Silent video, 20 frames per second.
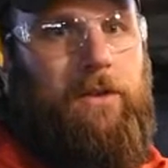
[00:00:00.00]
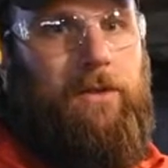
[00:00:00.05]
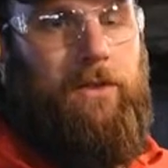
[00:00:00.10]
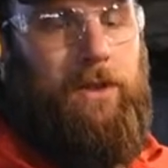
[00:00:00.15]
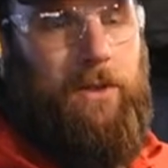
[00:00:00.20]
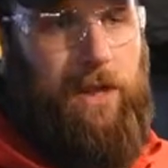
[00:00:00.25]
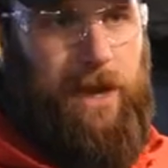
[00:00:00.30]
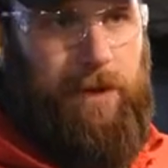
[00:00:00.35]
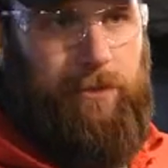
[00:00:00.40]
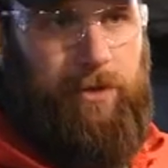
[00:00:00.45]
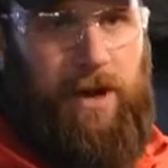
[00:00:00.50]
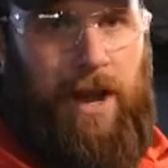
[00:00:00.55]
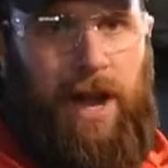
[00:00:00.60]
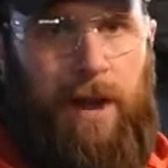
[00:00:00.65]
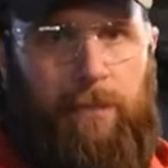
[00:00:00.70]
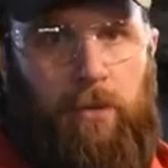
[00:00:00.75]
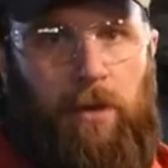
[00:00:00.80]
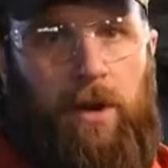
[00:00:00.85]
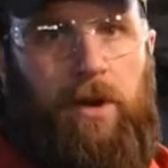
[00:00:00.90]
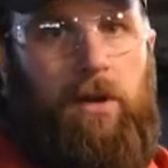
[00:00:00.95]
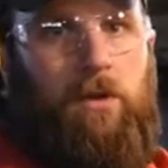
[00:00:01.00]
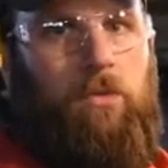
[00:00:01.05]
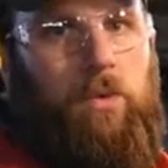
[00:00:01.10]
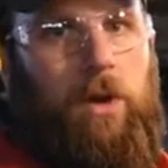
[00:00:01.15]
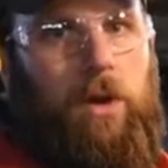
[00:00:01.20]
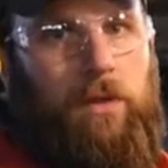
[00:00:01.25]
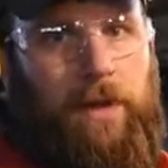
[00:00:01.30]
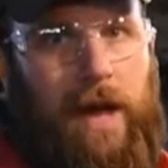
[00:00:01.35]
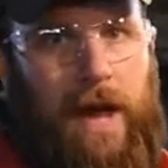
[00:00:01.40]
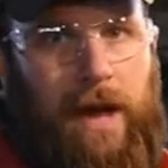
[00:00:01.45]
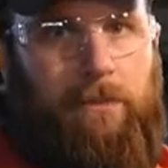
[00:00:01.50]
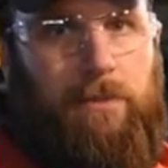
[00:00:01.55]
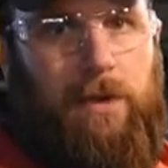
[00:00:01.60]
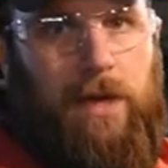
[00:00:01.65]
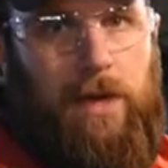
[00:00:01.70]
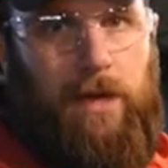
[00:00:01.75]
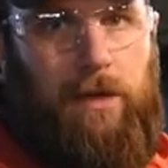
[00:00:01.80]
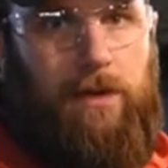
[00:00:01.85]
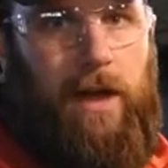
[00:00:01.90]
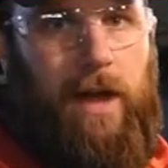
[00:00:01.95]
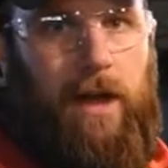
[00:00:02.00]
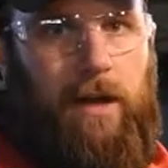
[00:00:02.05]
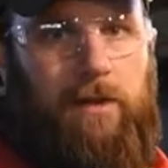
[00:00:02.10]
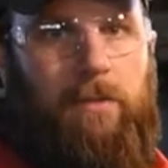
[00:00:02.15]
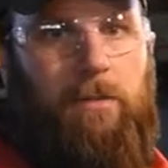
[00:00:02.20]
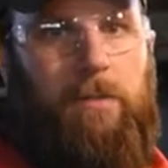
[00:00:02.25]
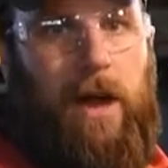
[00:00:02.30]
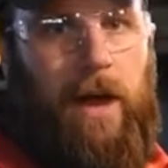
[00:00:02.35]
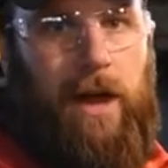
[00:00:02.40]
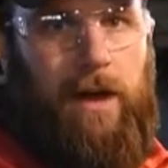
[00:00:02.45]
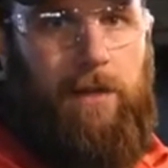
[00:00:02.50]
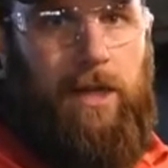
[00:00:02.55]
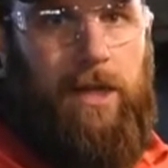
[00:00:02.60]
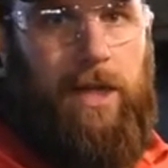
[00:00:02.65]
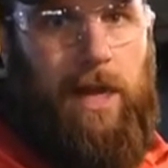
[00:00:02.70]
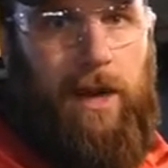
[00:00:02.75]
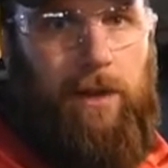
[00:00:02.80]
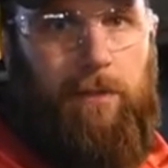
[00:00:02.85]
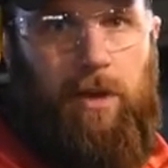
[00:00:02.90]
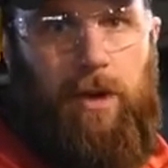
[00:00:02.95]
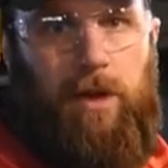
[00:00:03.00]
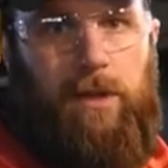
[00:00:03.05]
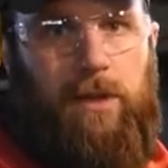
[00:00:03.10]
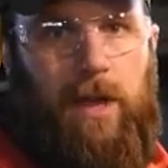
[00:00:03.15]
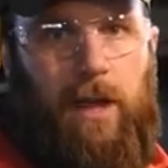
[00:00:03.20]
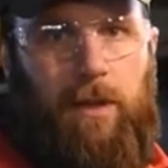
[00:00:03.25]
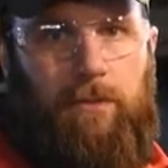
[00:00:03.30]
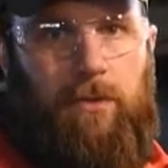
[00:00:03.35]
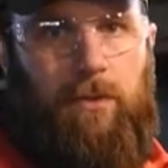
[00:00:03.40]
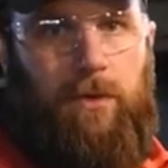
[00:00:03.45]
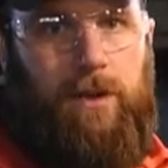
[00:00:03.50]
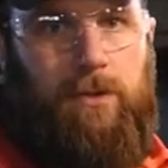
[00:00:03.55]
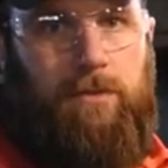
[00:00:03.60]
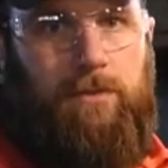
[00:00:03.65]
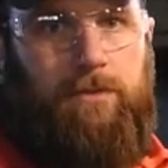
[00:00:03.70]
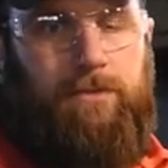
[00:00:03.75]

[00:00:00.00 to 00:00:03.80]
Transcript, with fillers: The camera operator will not be in that behind the camera at that point.